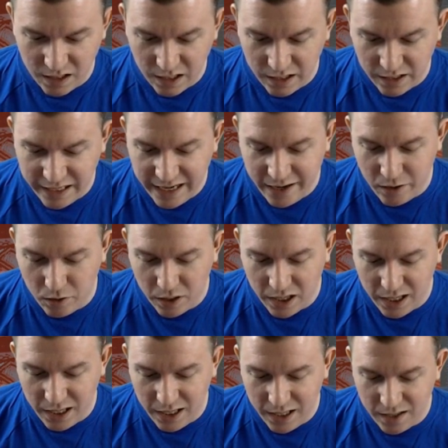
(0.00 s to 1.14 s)
Now,
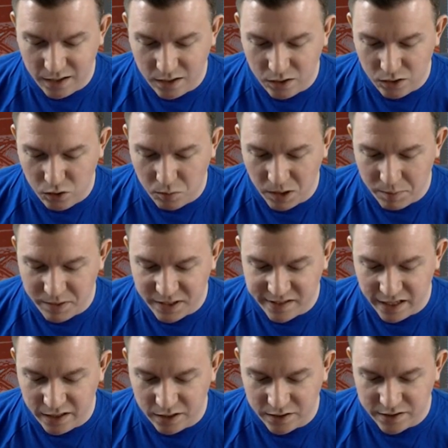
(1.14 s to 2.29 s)
you might be saying
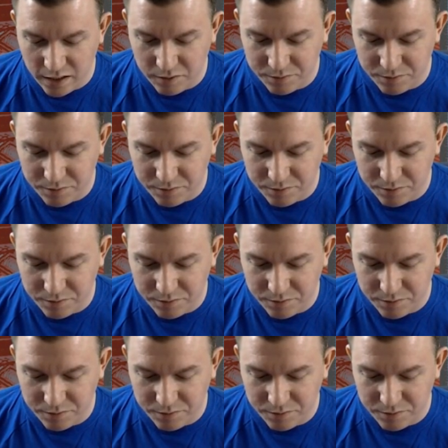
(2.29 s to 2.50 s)
to yourself,